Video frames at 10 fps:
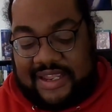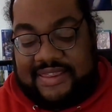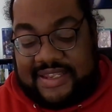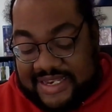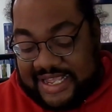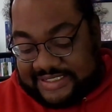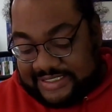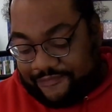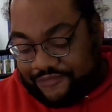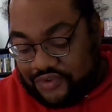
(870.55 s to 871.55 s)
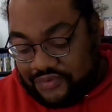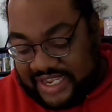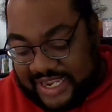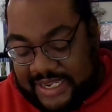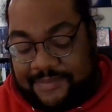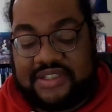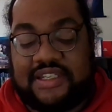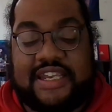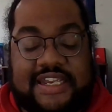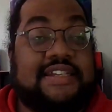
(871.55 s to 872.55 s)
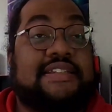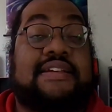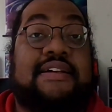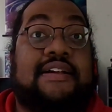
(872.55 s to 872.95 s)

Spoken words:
The next few games is